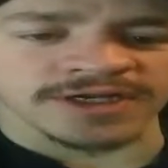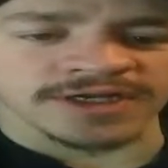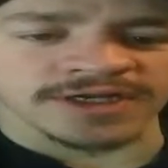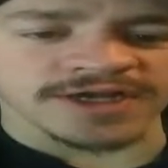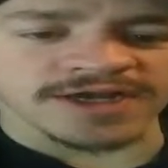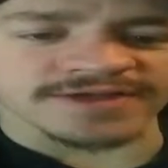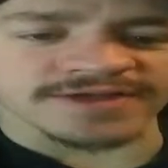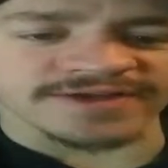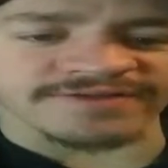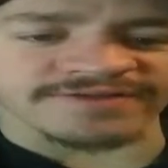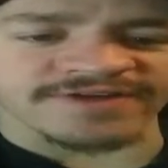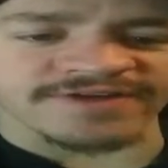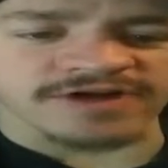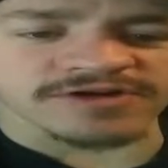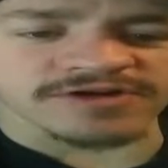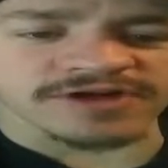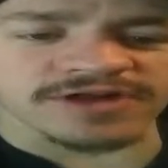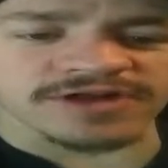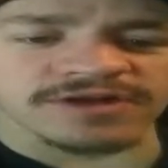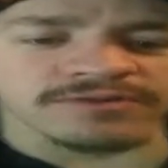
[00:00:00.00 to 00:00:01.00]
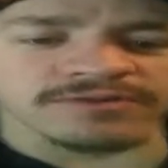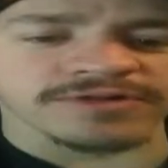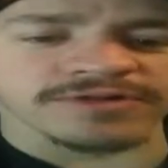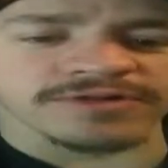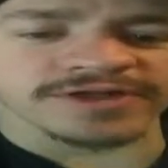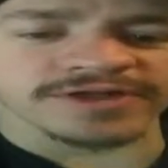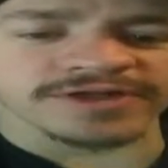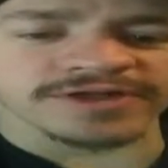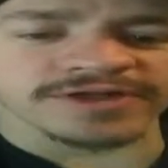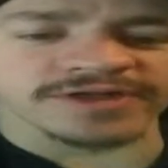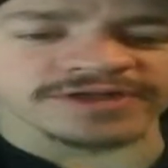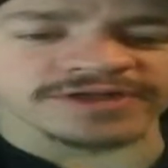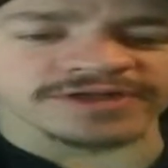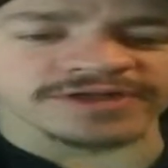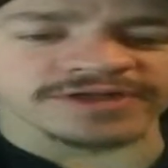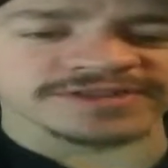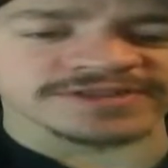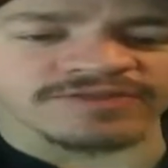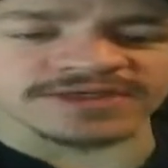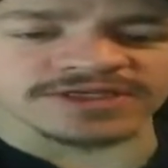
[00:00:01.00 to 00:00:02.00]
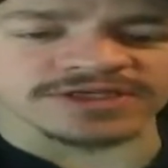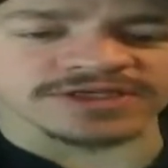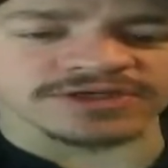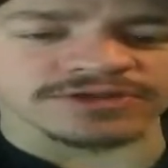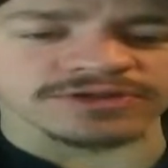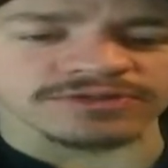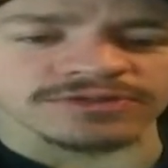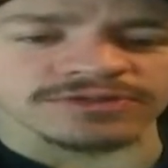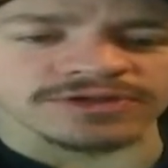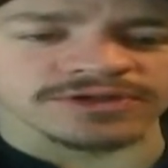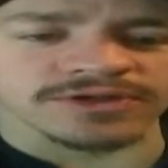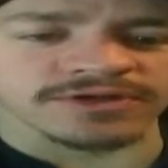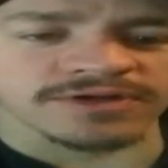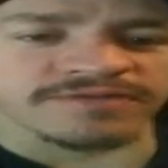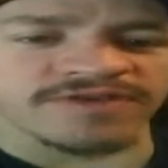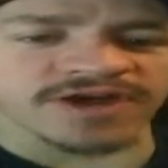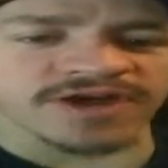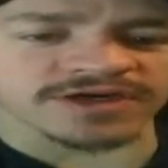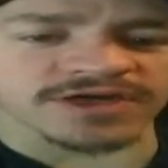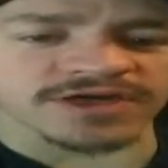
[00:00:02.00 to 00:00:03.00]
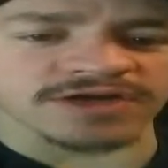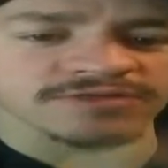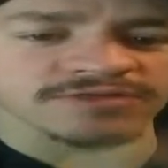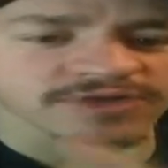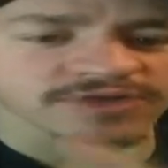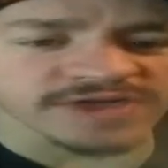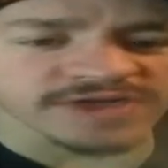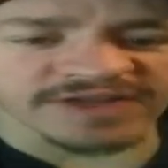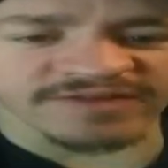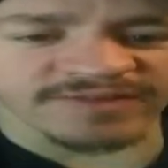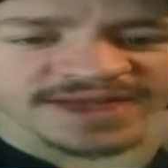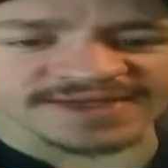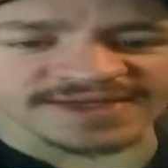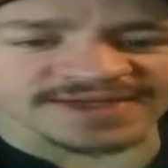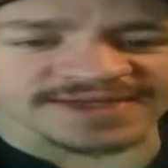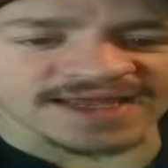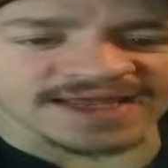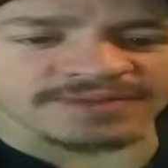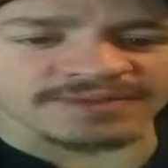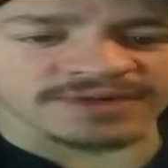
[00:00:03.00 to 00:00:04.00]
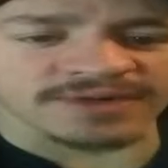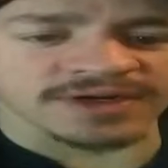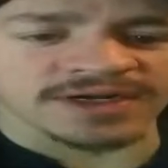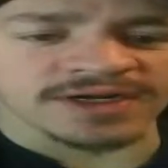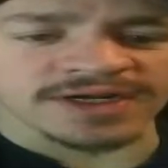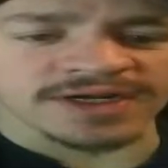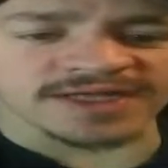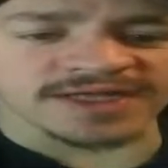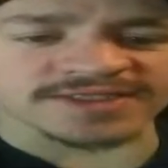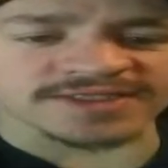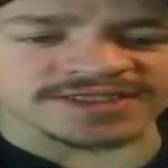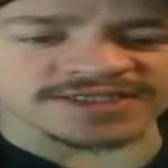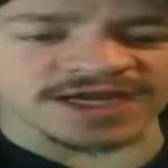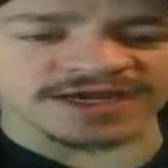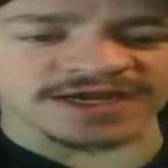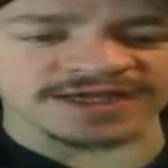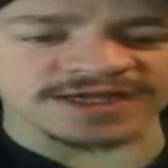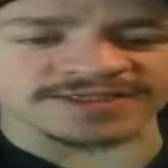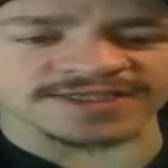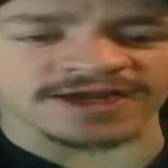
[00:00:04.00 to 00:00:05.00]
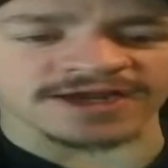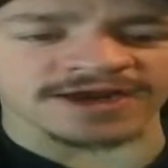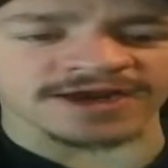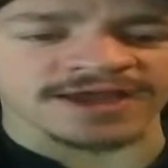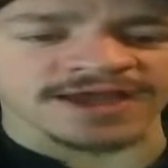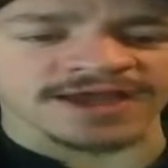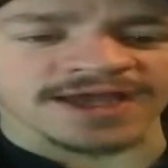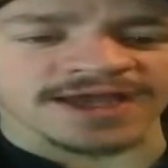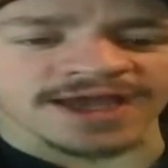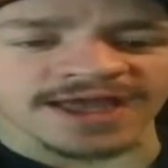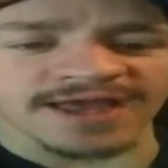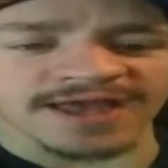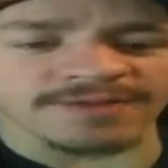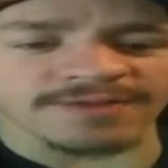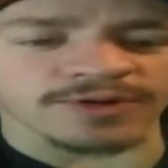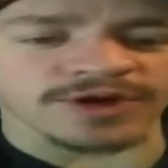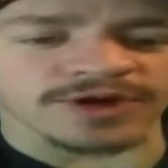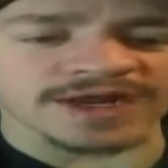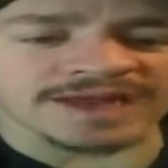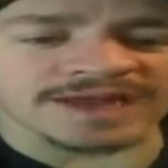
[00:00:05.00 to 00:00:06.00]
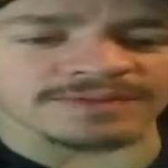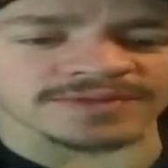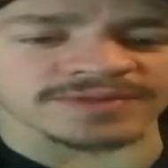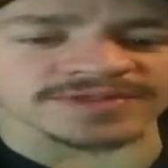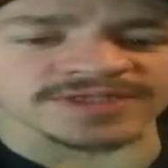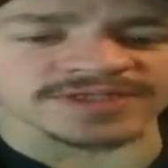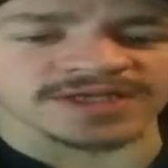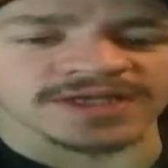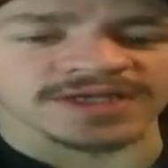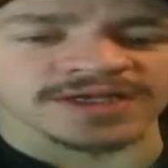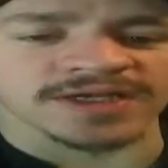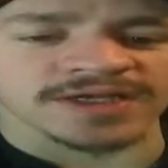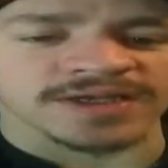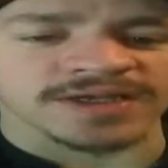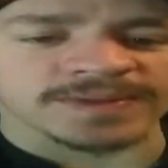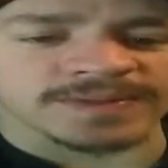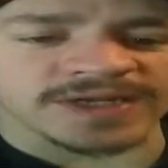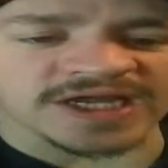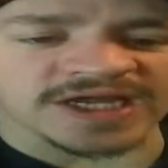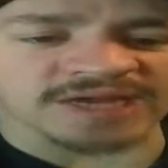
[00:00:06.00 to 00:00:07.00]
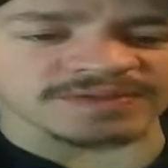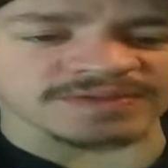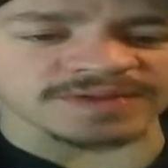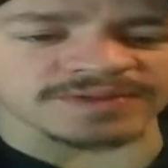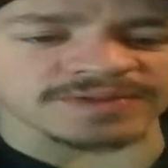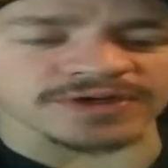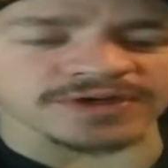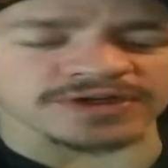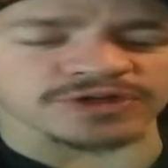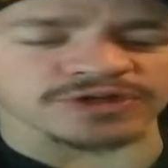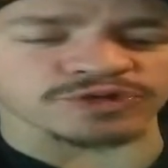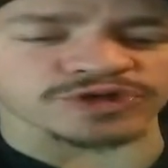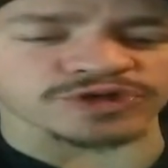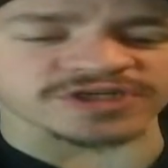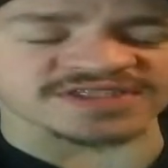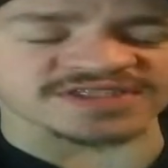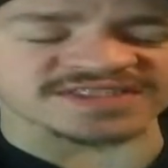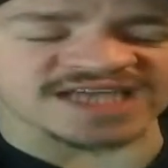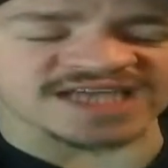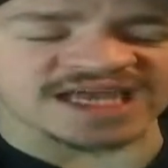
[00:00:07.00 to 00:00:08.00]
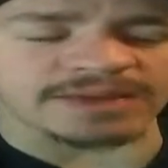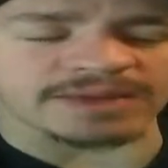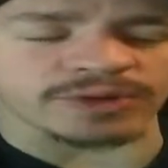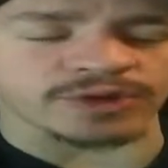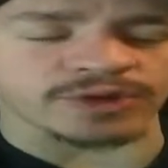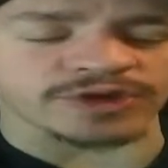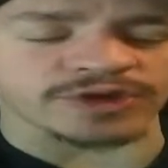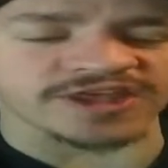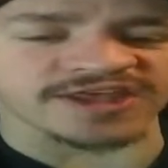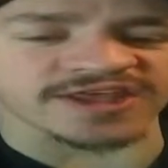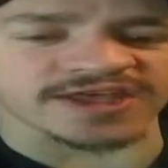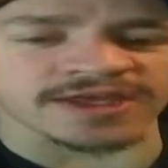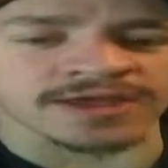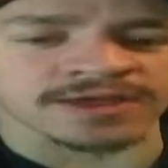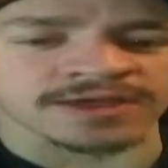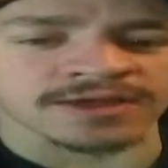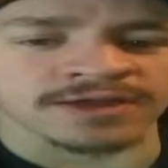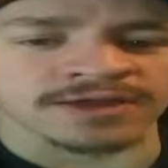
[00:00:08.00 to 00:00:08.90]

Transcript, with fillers: Yes, I found it in the woods. I'll to you. Fuck no, don't give him back the hammer. It's not necessary. I have more hammers. But help me build a wooden table with it.